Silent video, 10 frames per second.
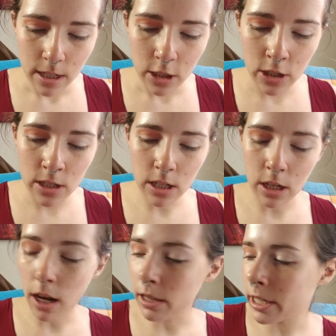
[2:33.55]
just
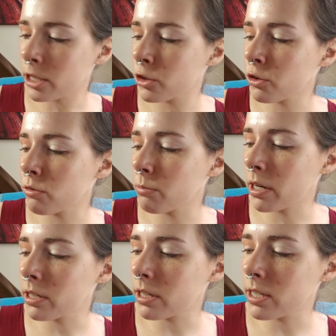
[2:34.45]
not like a true
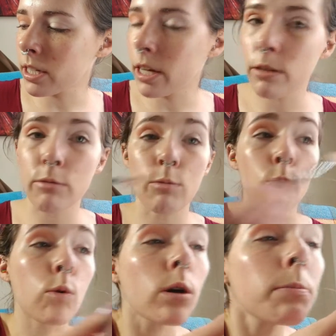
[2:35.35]
mirror, it's kind of
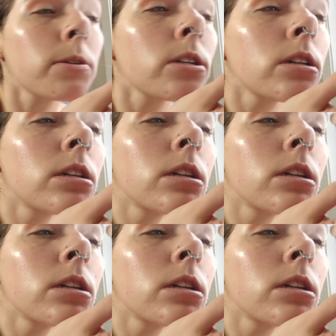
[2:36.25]
warped.